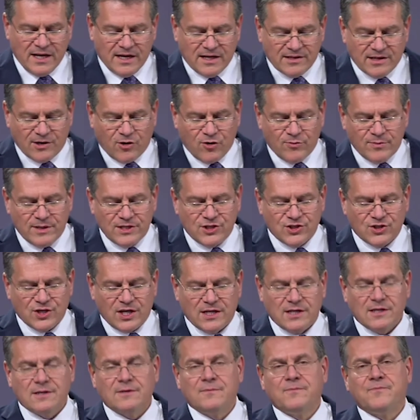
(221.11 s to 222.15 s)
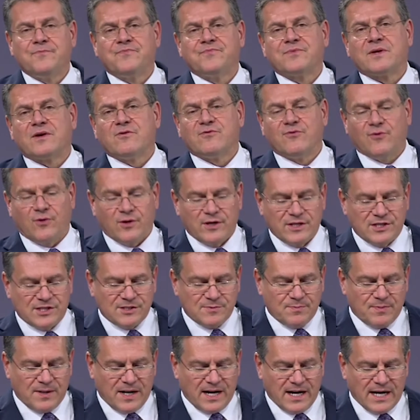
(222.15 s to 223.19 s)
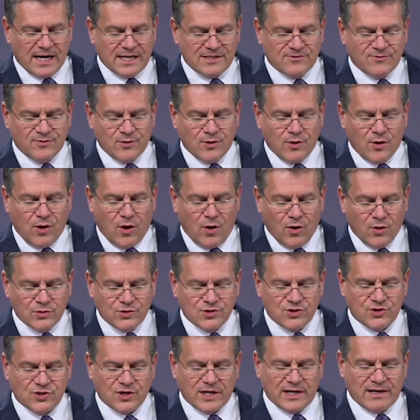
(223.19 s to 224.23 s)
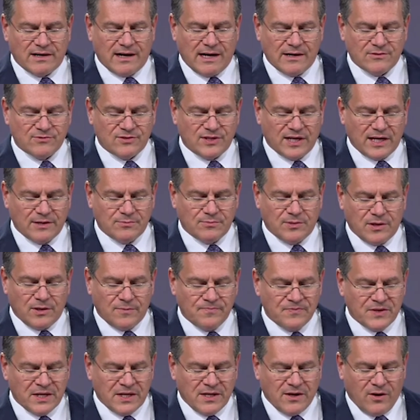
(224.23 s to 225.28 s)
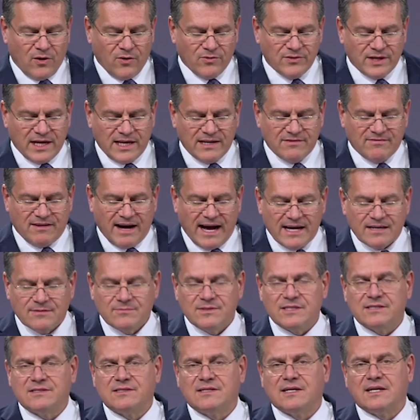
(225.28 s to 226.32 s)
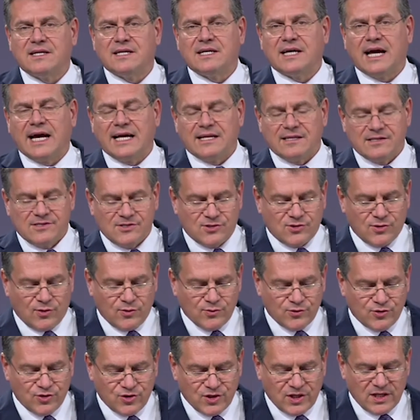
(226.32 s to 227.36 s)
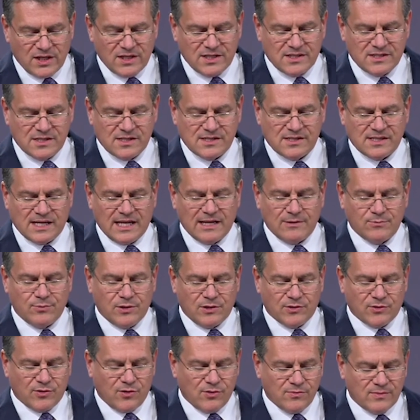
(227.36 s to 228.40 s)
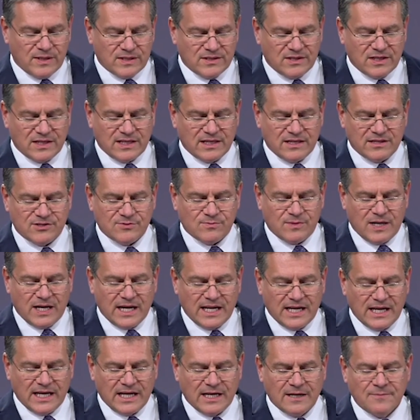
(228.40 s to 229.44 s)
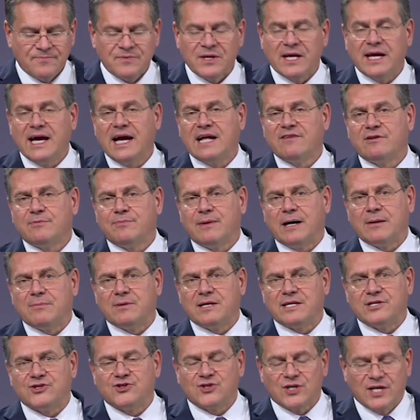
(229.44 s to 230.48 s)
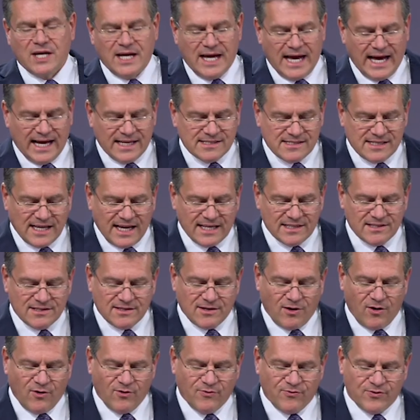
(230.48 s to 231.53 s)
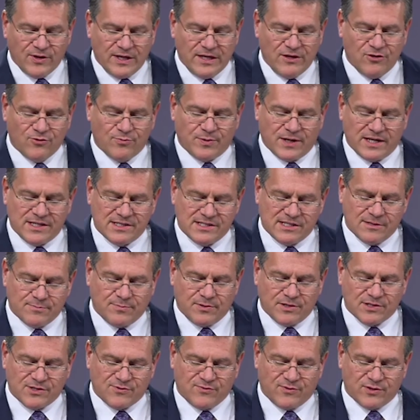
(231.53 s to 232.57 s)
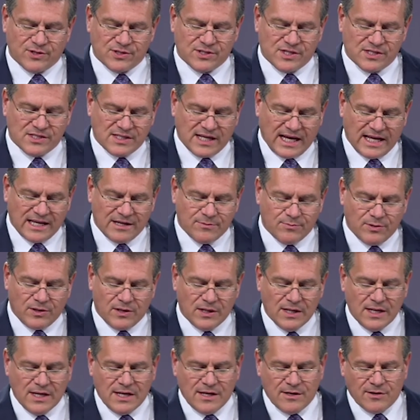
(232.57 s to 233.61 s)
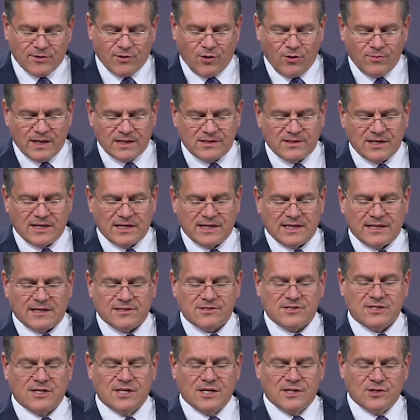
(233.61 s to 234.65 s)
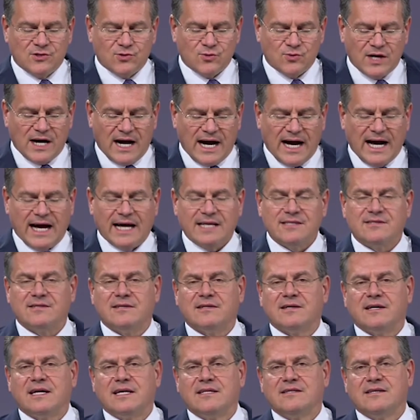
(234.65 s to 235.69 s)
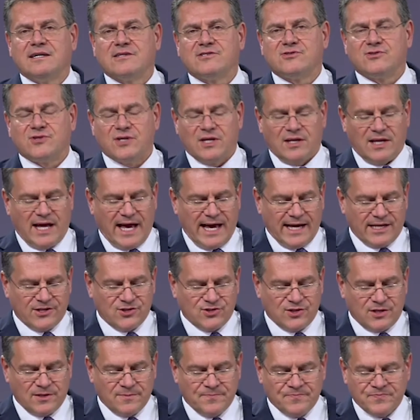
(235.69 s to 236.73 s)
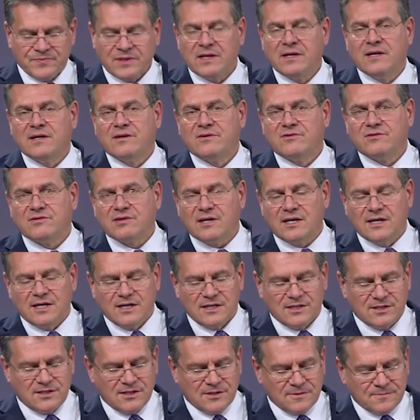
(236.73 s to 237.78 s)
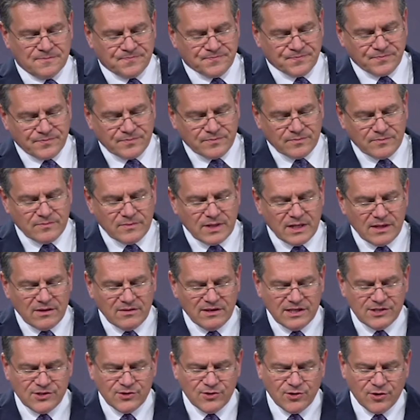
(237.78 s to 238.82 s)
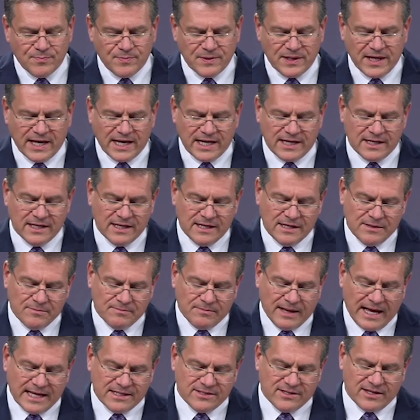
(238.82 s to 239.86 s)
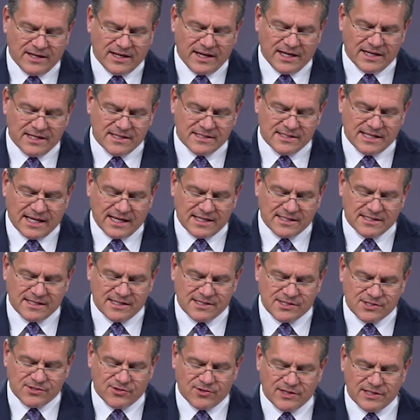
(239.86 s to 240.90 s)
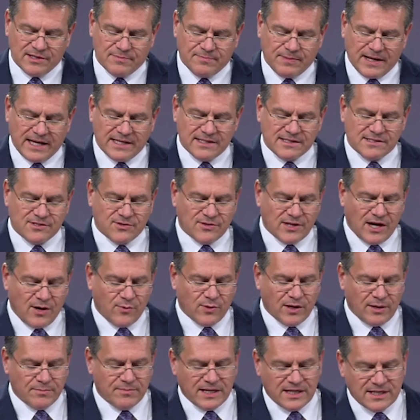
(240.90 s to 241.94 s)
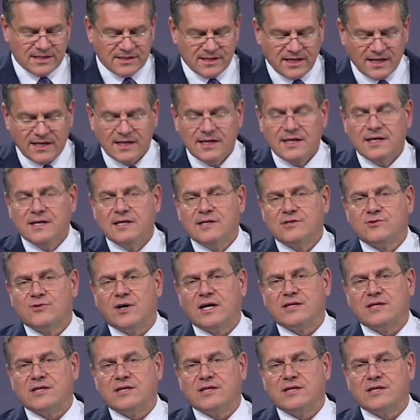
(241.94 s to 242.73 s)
The Commission, for its part, will launch a roundtable on the environmentally and socially sustainable raw materials mining, and will publish a set of EU principles for sustainable raw materials to guide industrial action. Third, this European battery success story depends on our ability to